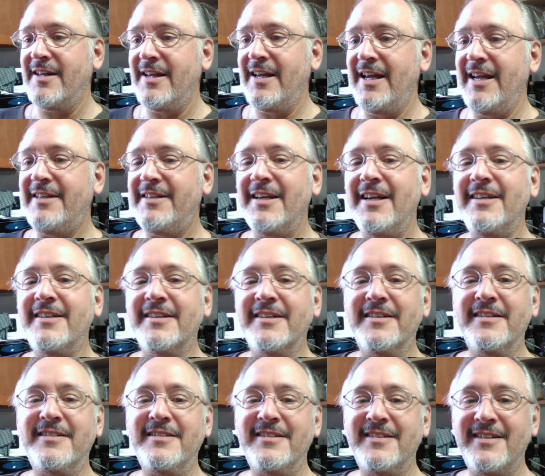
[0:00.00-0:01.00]
Eitan,
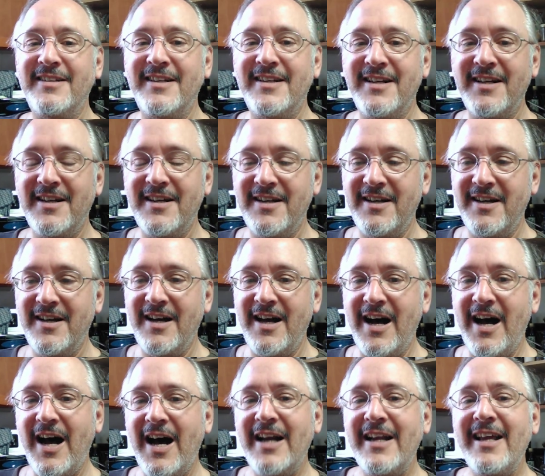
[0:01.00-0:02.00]

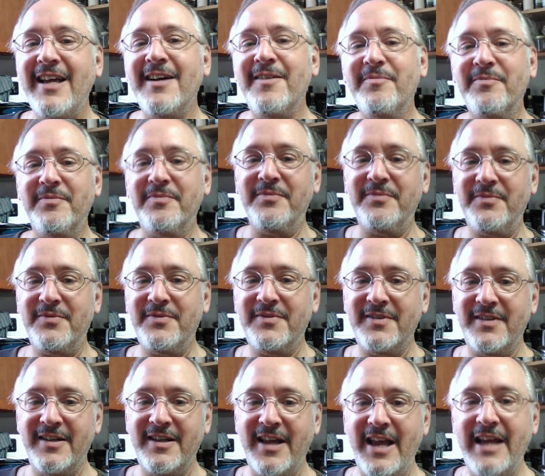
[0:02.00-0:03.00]
Adhigam.
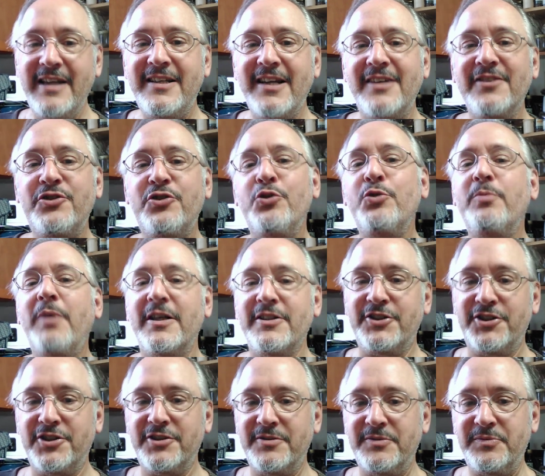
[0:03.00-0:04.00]
Eitan, too
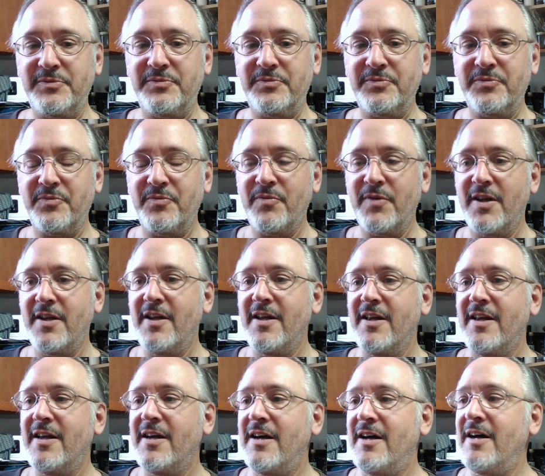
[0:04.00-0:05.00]
much.
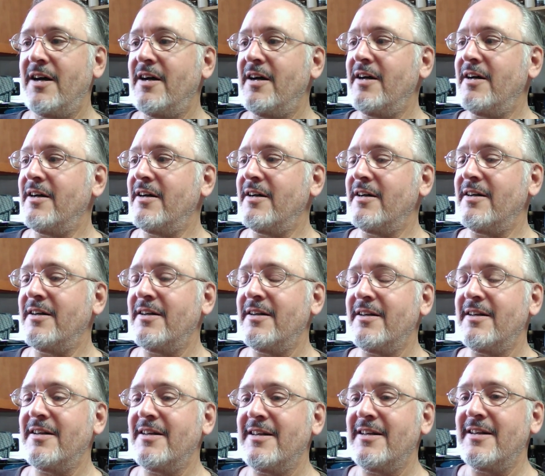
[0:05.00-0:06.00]
I
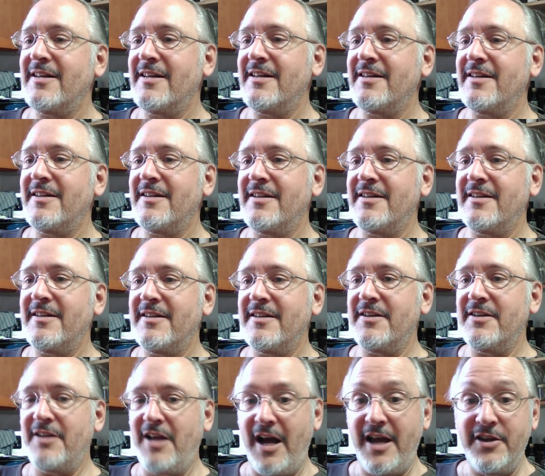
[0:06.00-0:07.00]

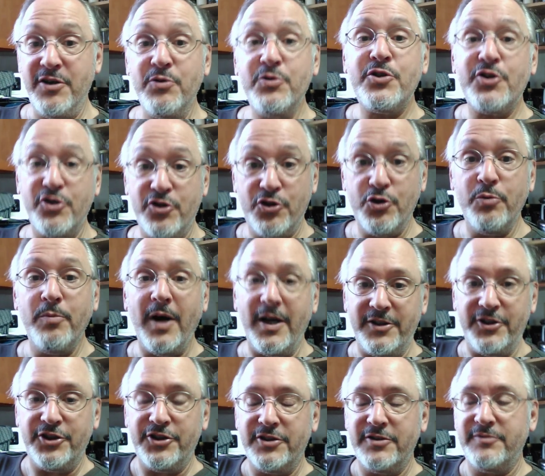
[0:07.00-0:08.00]
used too
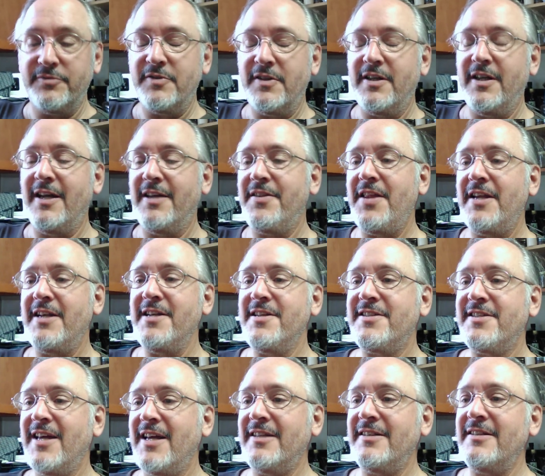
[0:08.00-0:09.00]
much. And then he
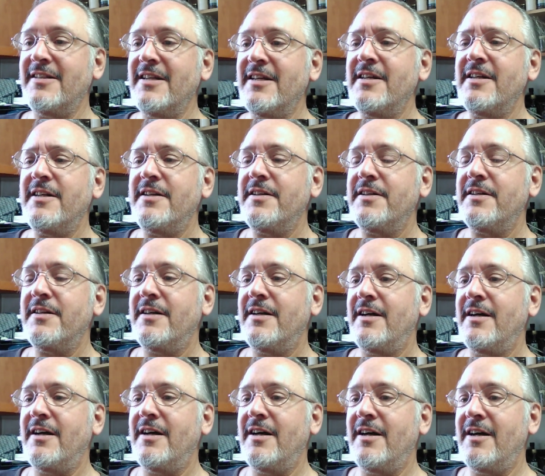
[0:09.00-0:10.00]
said,
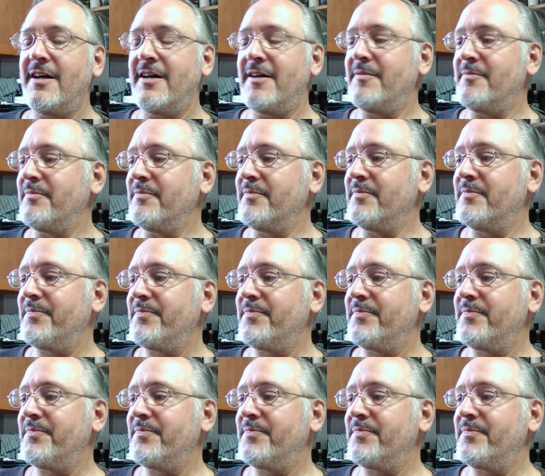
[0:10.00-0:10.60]
Vasan